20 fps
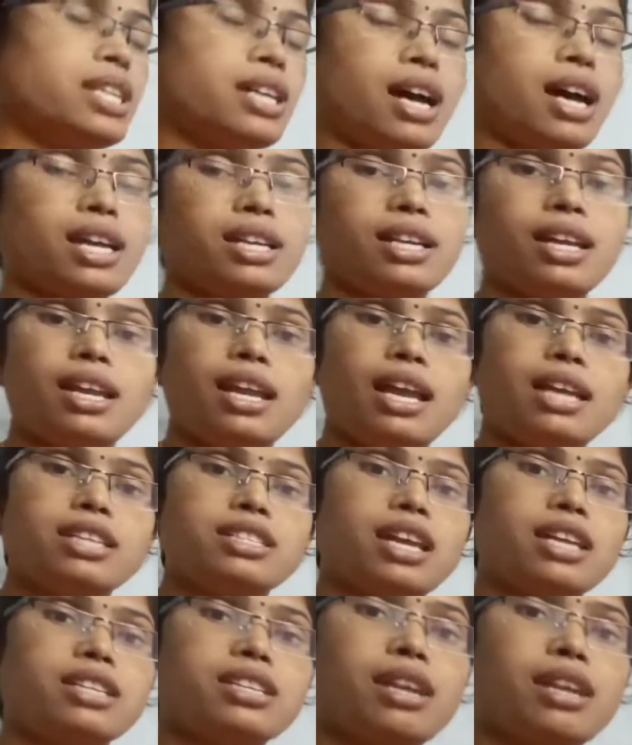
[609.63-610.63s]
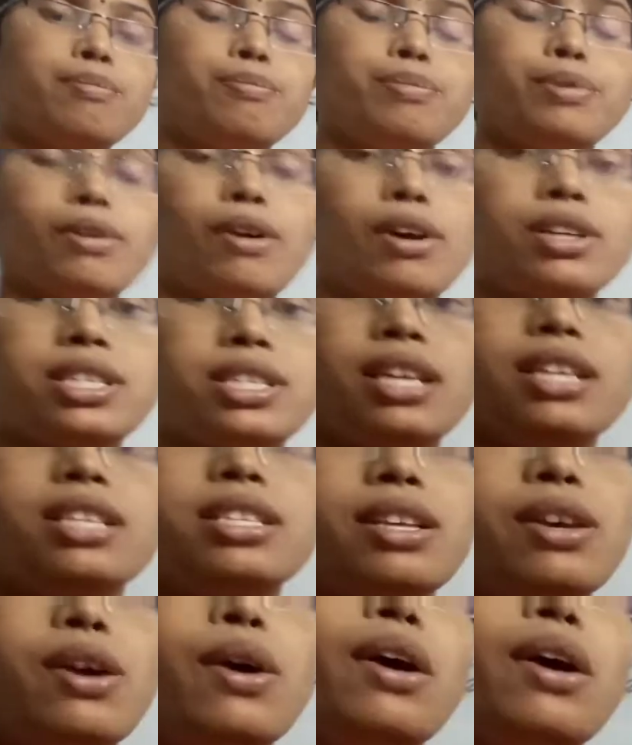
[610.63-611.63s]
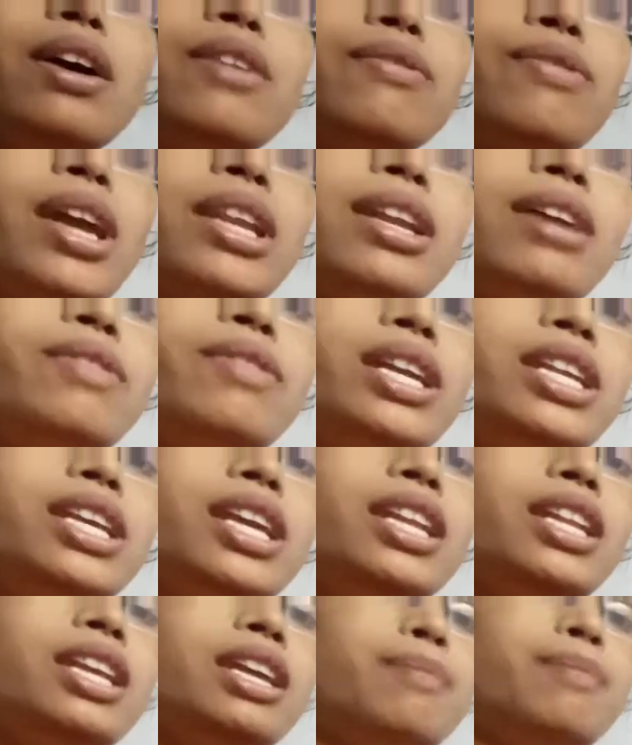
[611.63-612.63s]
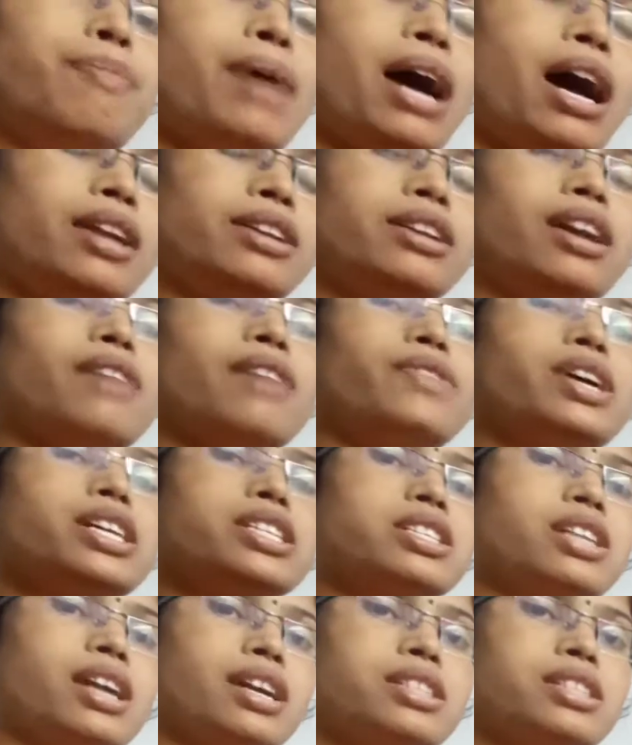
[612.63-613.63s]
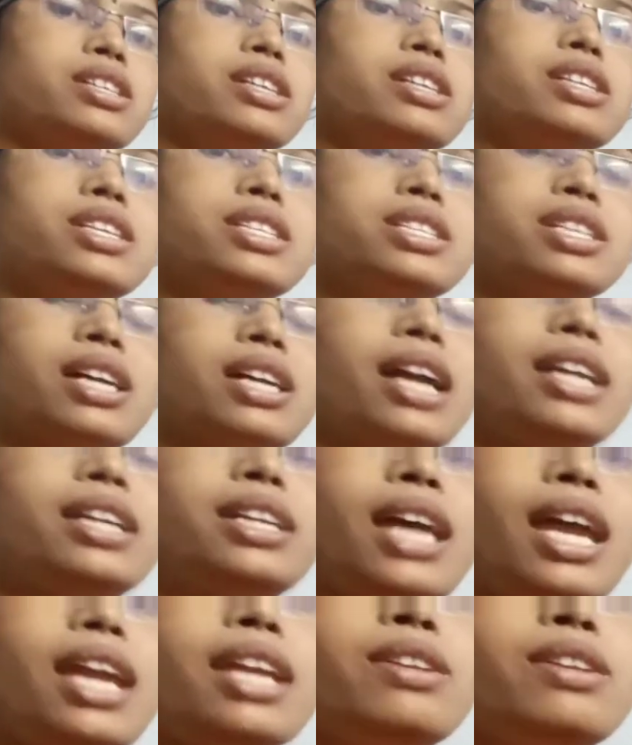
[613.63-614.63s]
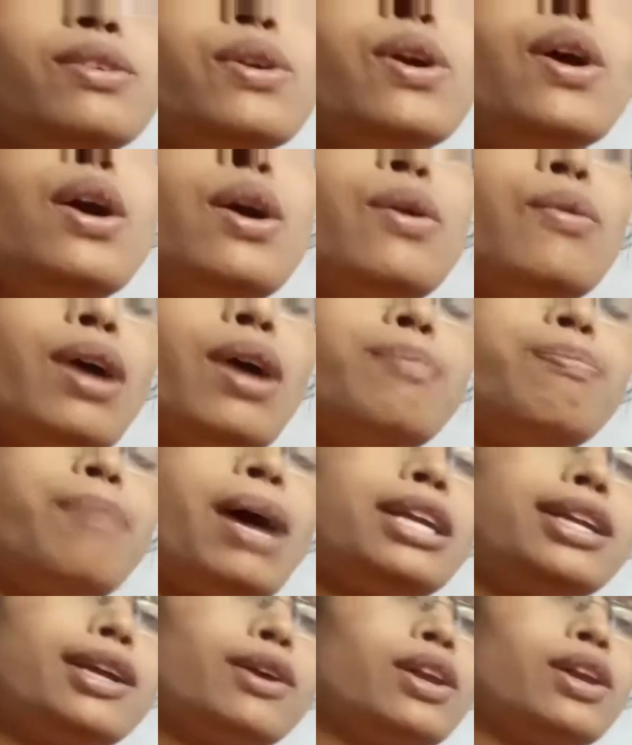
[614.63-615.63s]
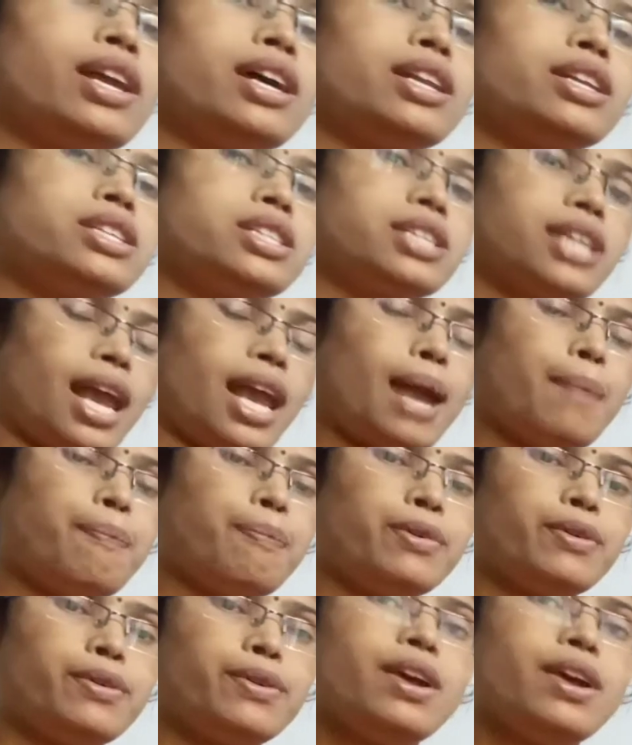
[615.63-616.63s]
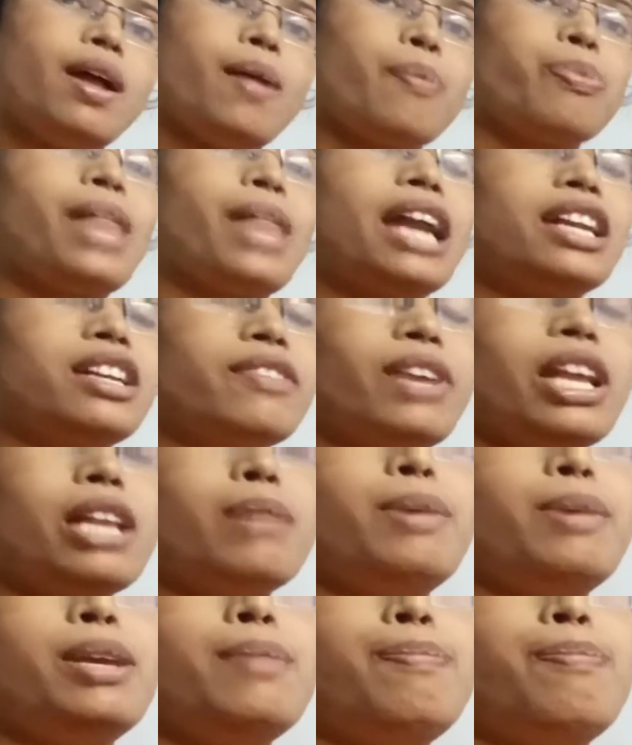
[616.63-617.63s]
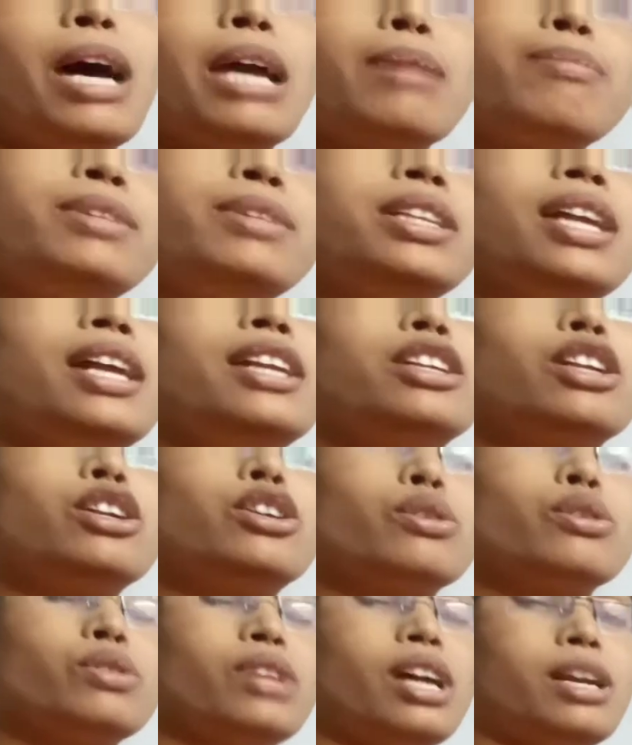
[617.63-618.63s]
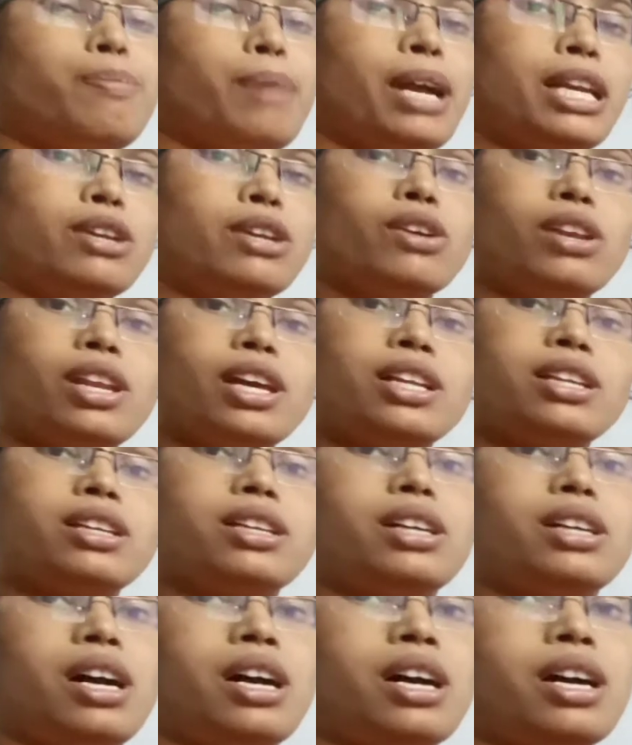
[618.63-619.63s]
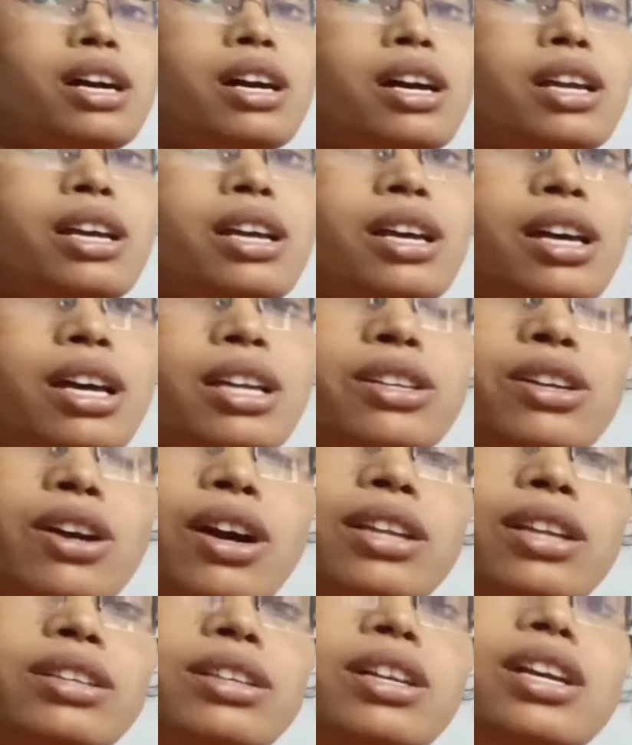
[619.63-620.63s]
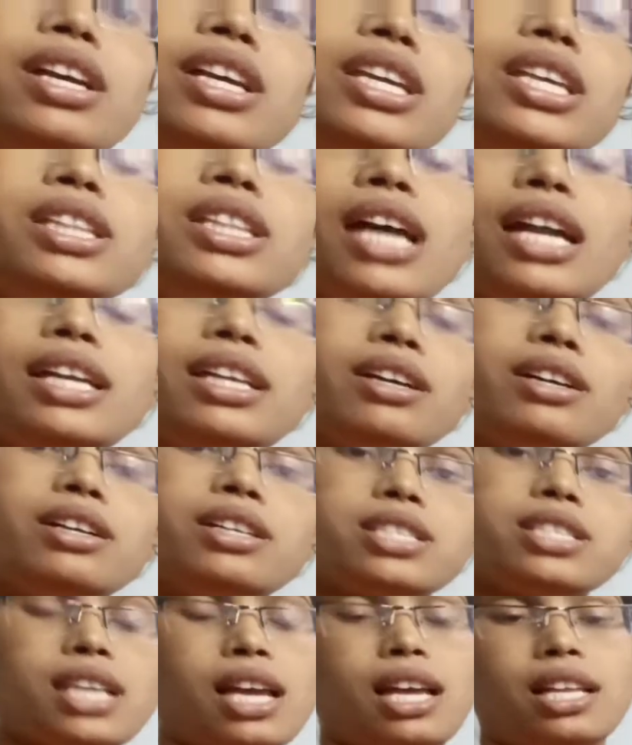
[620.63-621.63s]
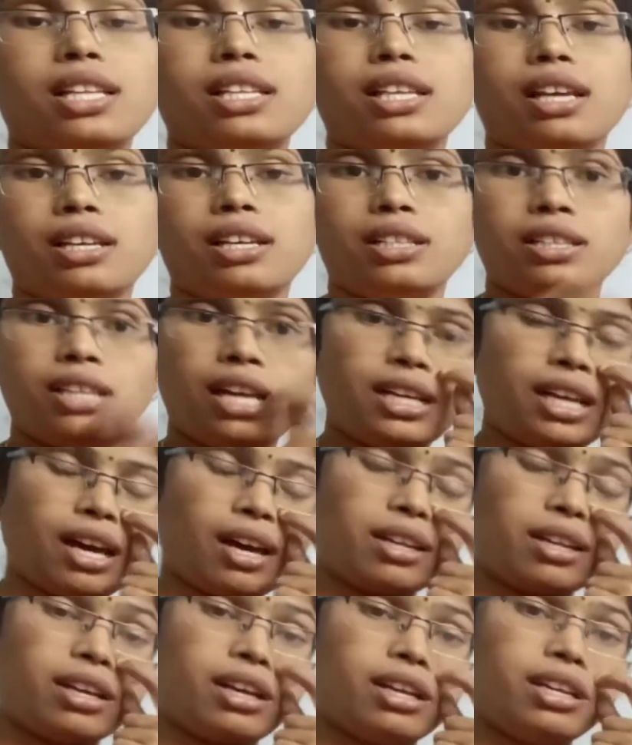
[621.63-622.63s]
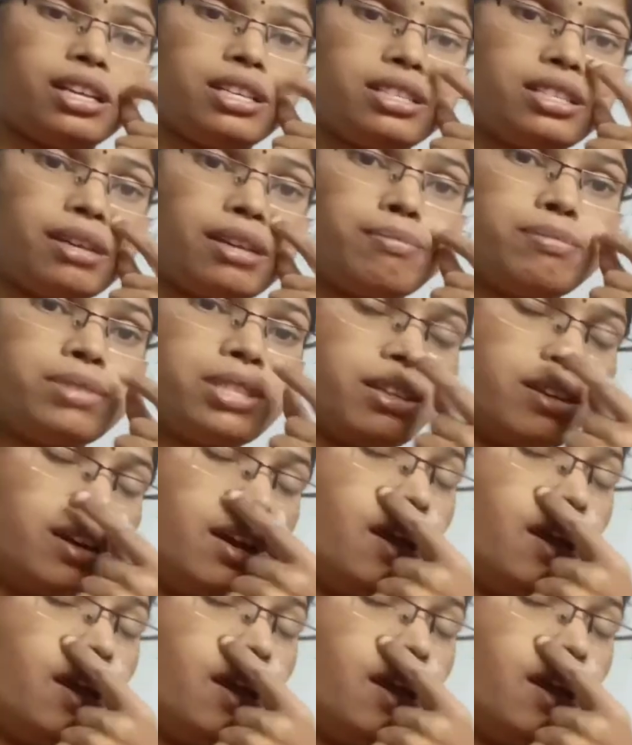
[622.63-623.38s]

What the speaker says: organization process, whenever any part of the structure is contained one particular shape, that will be permanent to that particular organ in that cell, in that organisms.